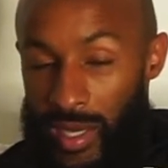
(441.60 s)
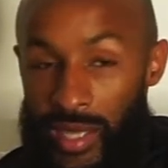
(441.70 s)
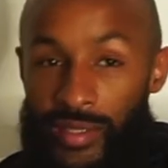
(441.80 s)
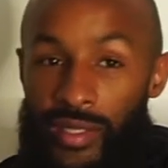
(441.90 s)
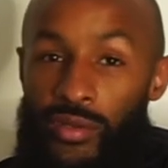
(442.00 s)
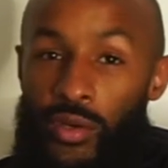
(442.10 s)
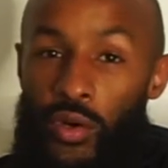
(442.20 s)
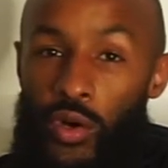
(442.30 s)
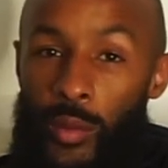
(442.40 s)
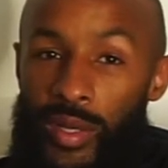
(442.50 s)
as they took
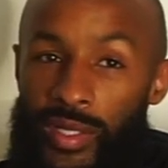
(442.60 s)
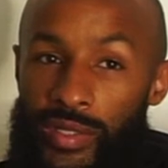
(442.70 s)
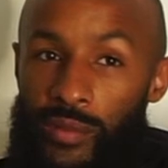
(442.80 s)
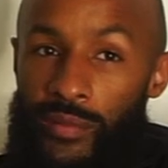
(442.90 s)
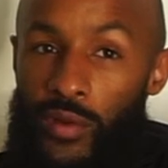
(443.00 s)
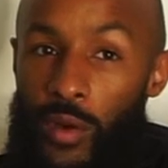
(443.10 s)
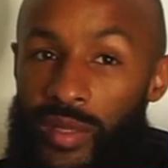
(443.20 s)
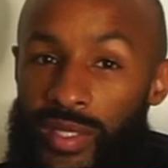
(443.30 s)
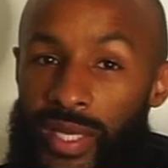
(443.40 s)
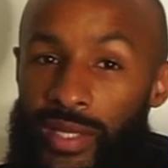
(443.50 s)
on Comets, with
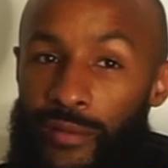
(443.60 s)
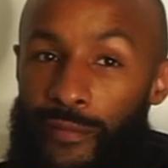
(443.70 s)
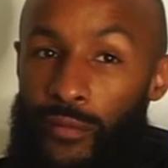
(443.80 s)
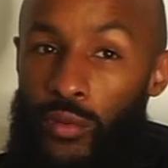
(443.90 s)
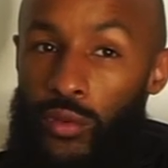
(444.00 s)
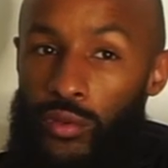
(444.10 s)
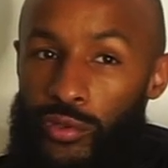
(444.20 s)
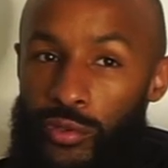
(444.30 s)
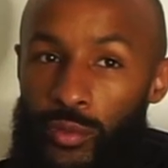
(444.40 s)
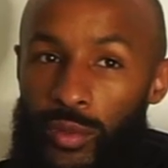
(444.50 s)
Comets getting the
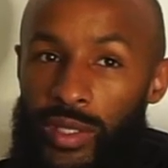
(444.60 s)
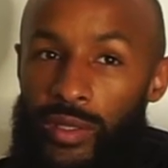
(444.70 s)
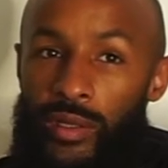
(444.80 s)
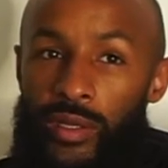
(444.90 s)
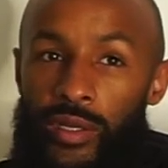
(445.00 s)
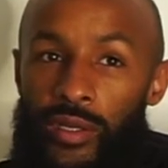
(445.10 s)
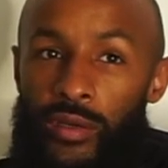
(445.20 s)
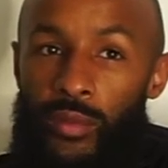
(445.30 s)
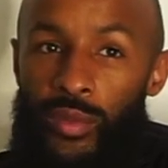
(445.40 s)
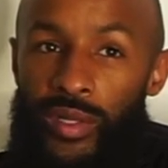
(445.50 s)
4-2 win,
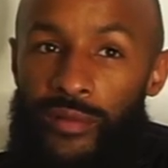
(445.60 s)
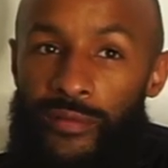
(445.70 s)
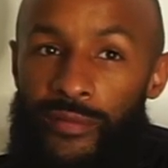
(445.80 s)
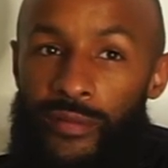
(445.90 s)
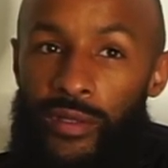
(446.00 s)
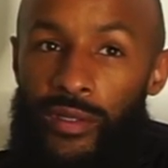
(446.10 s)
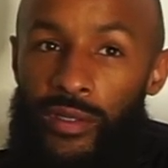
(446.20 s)
with